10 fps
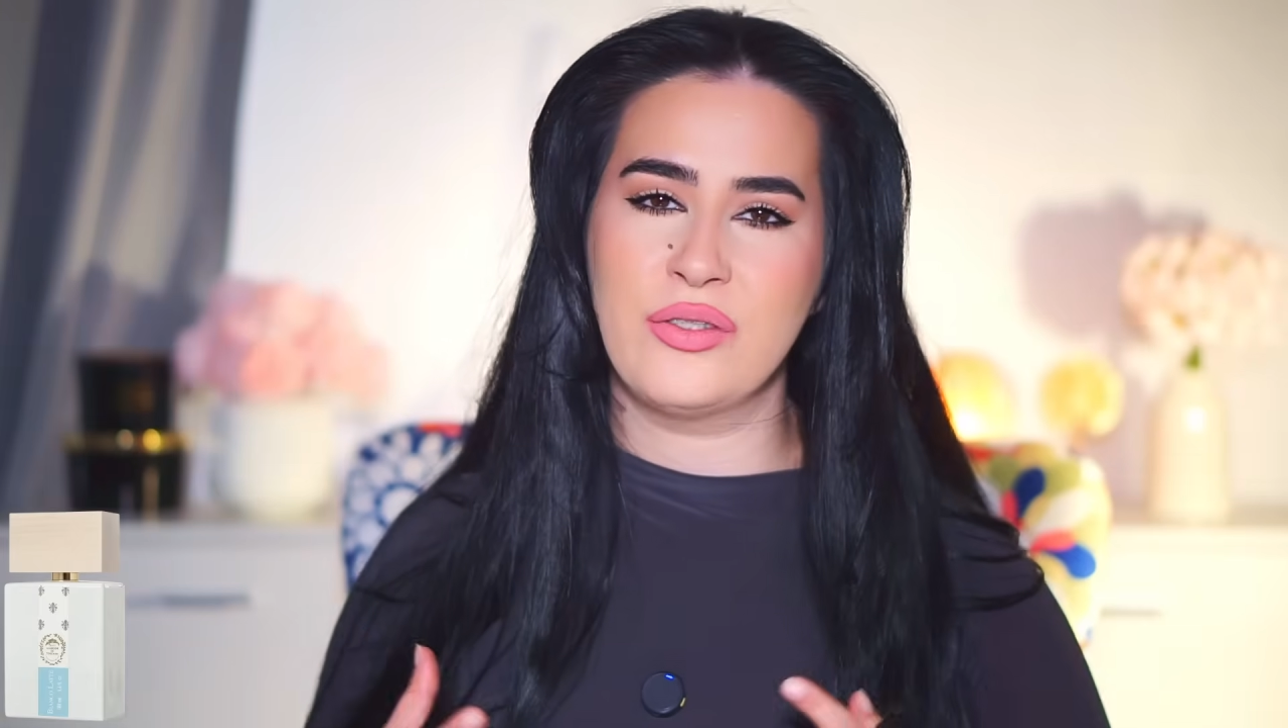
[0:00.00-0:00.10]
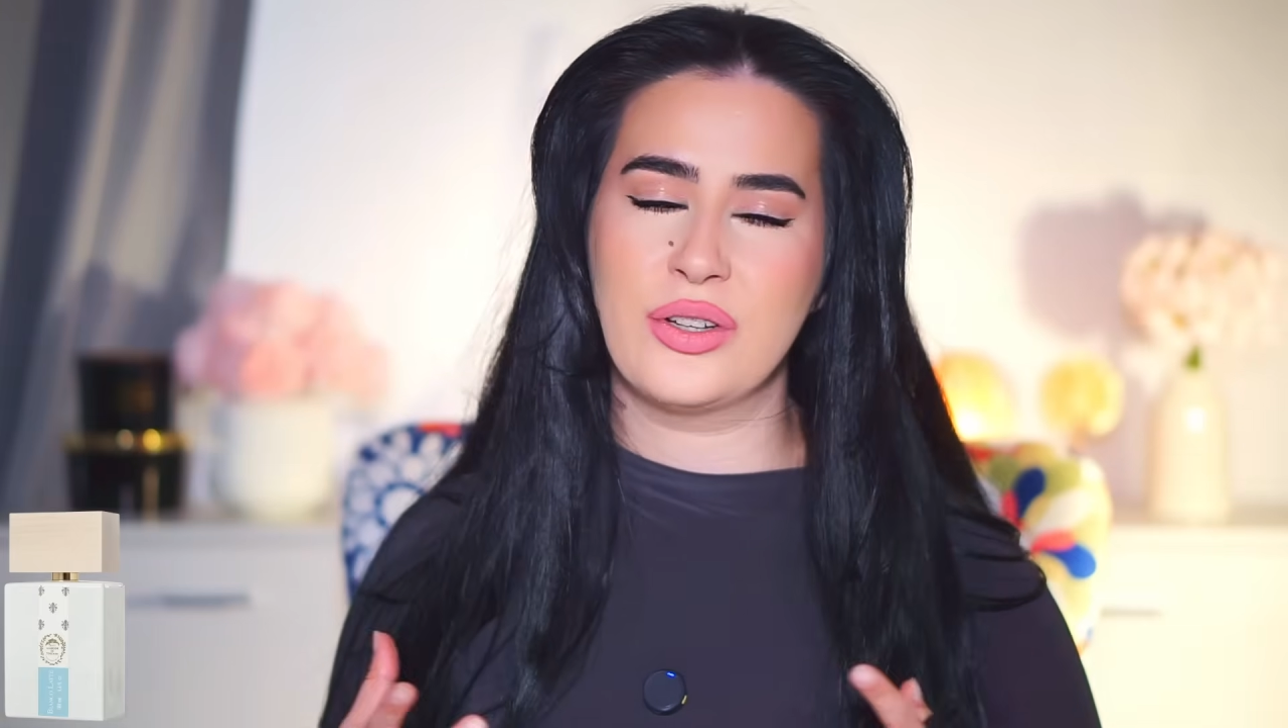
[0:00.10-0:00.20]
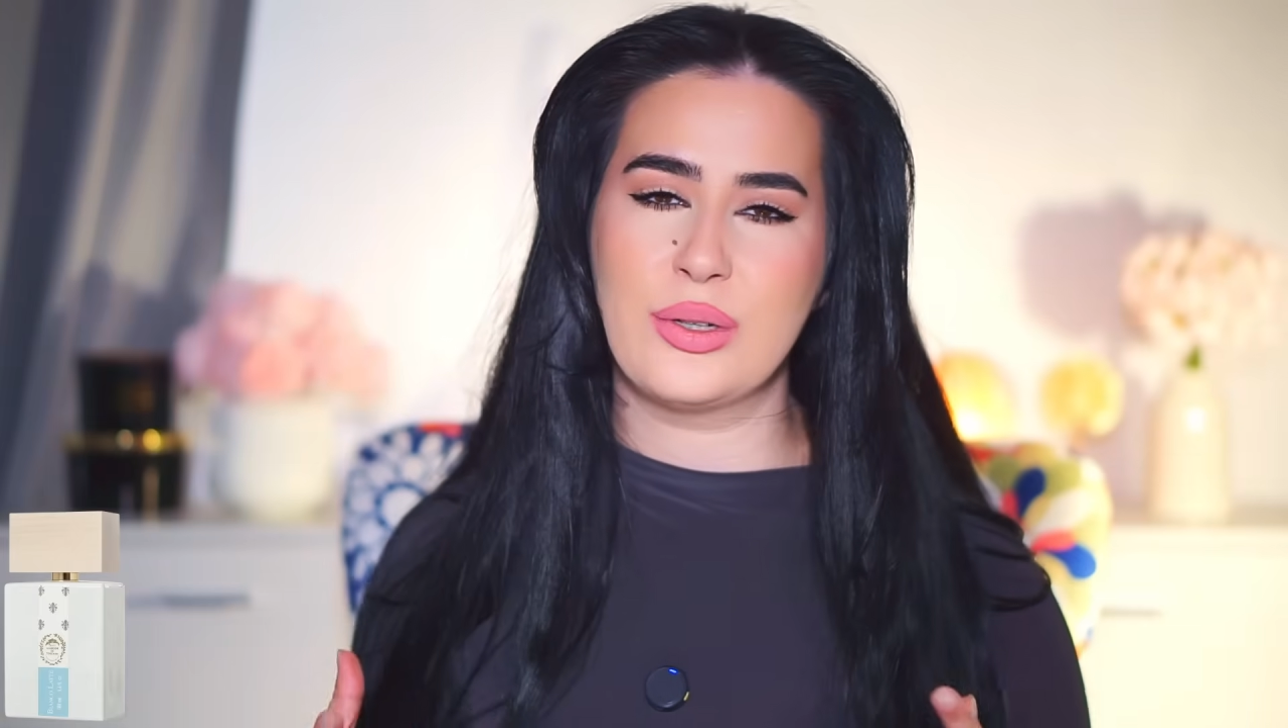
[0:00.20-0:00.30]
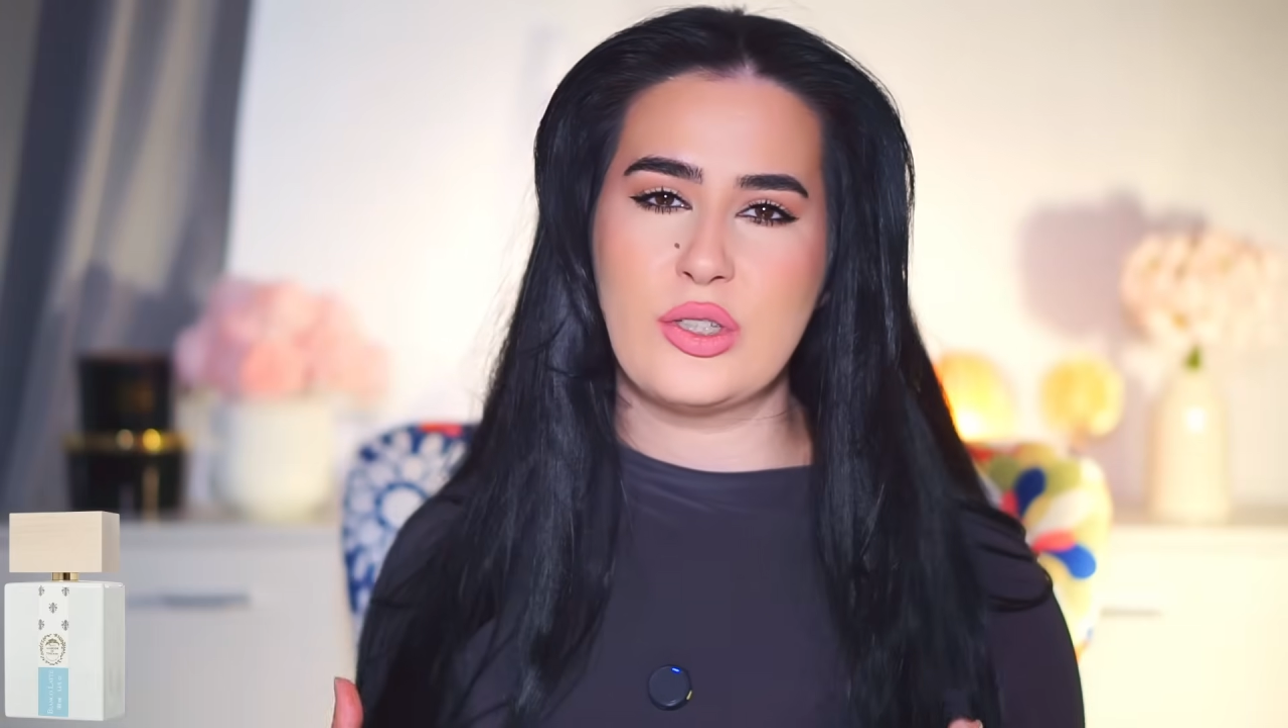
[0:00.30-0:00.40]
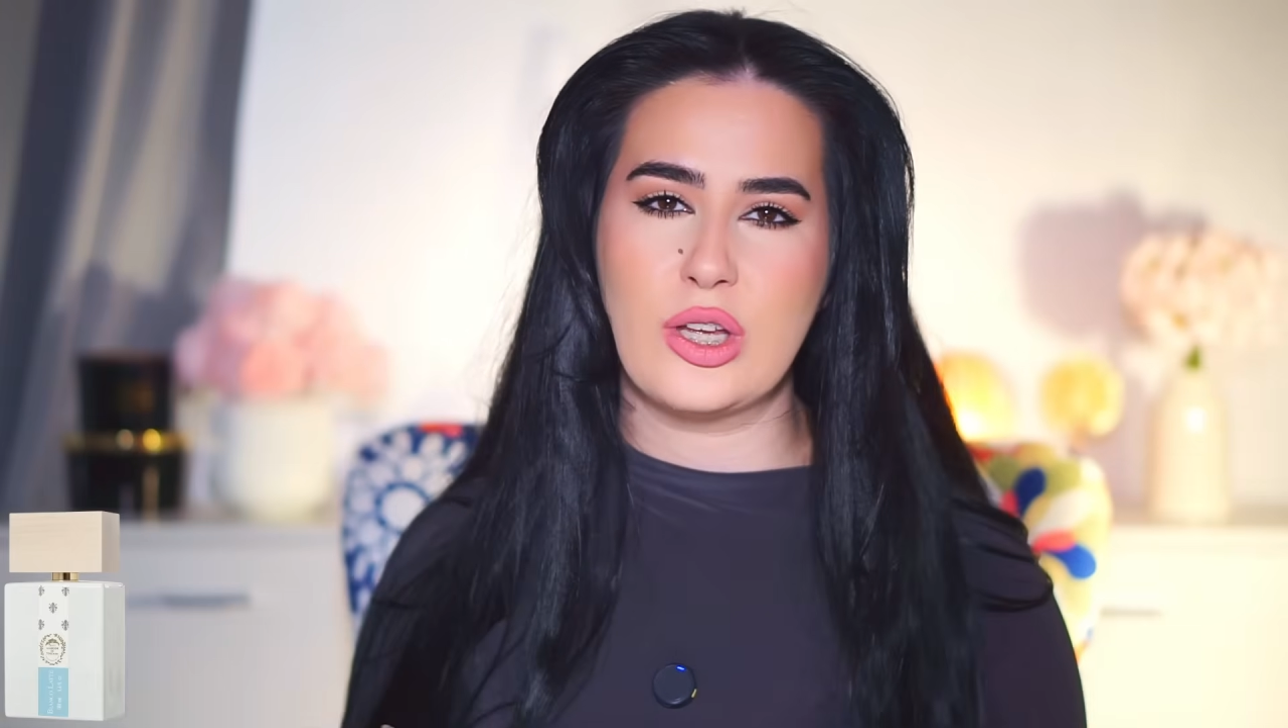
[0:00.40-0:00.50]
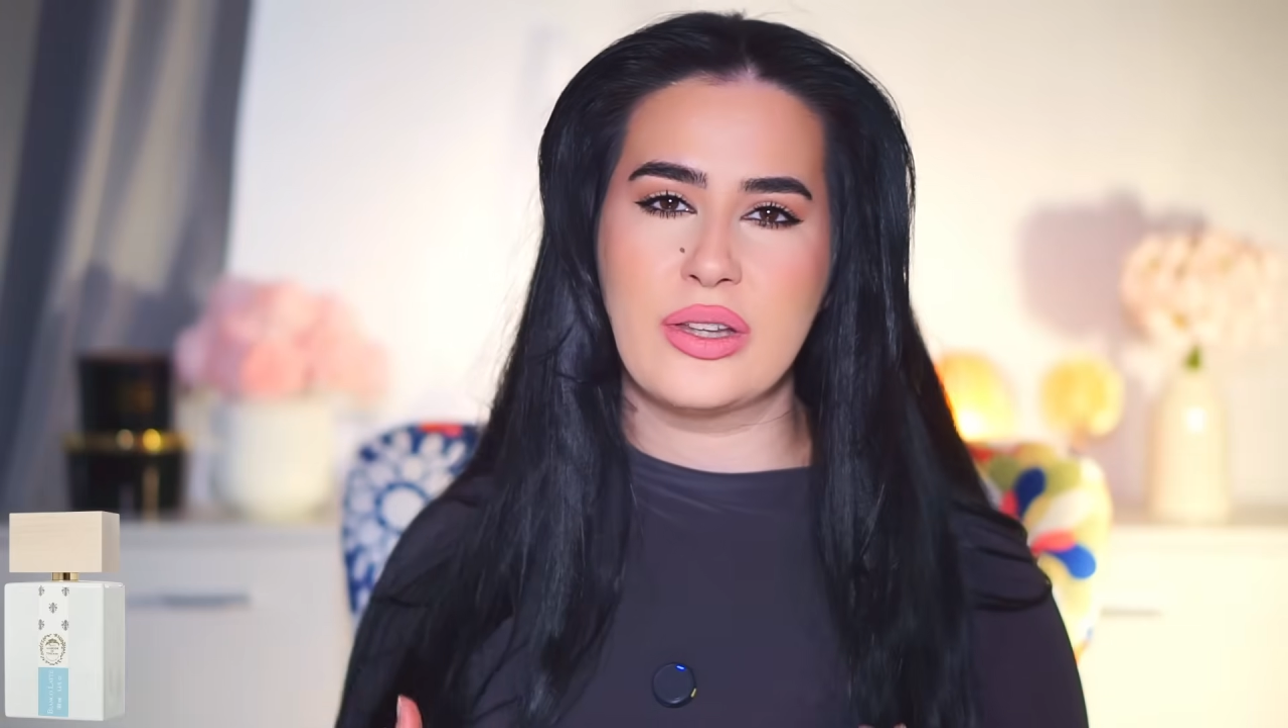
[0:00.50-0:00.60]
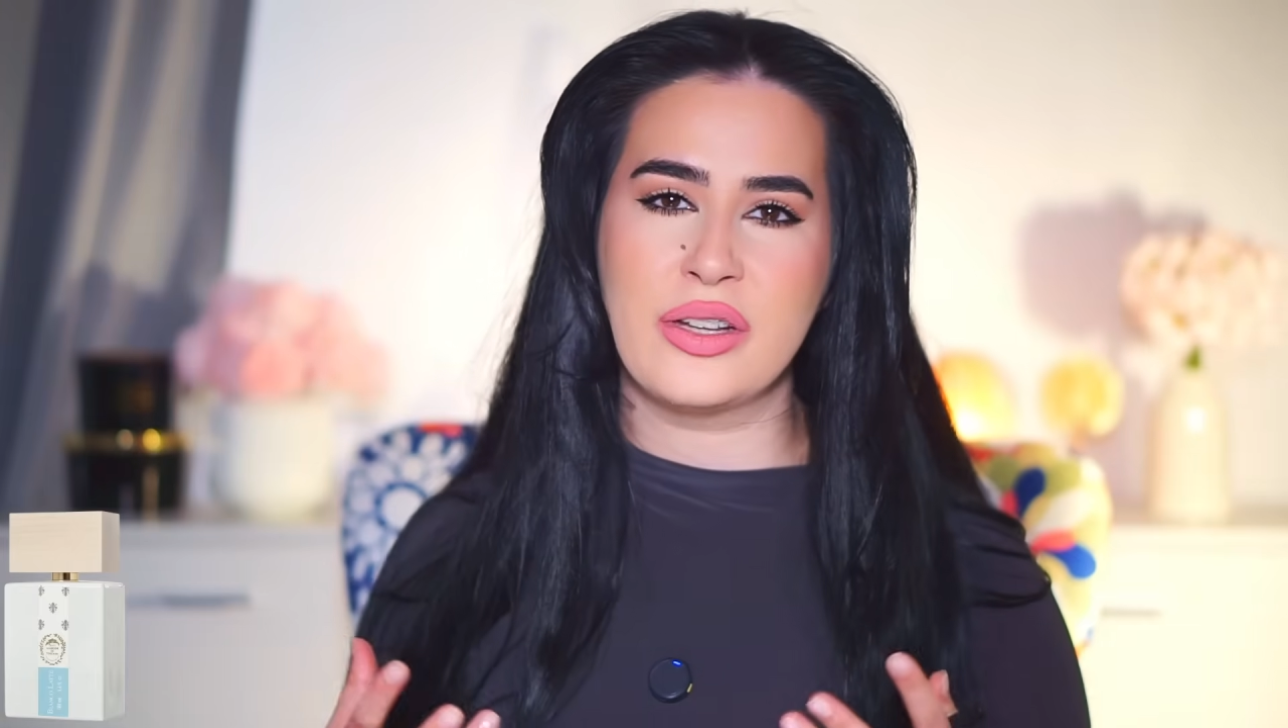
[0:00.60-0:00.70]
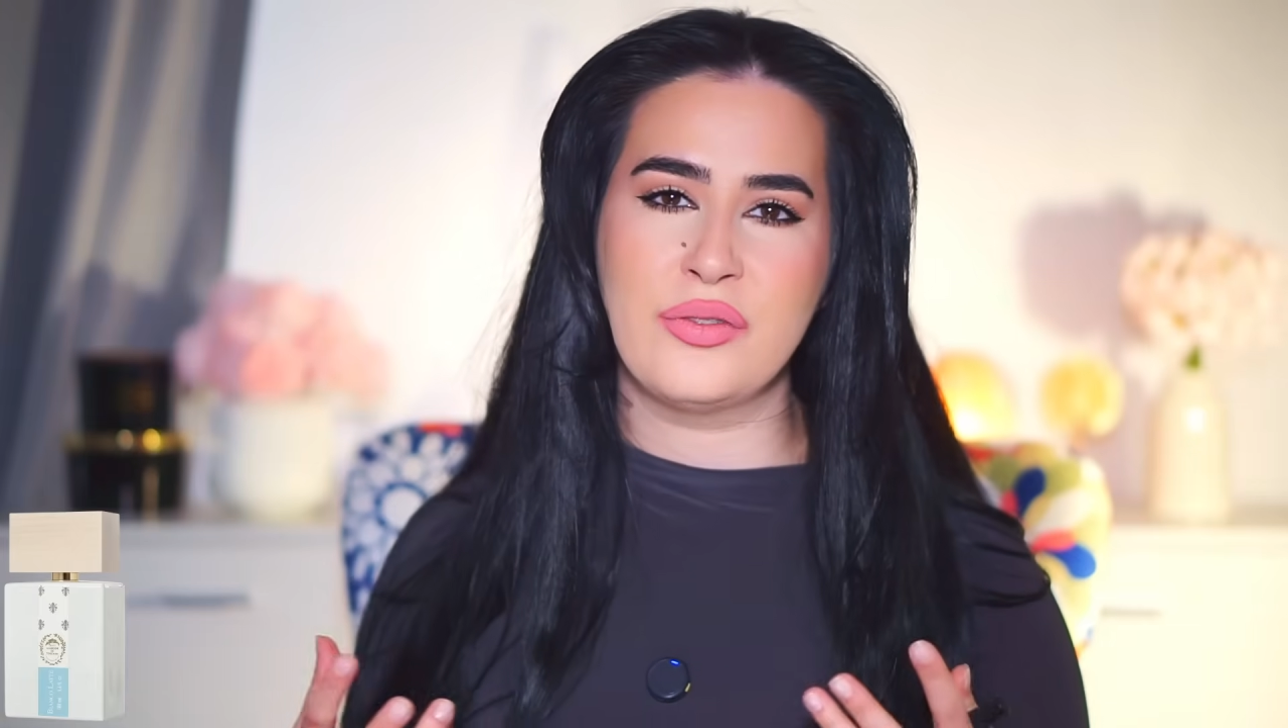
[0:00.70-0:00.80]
very gentle,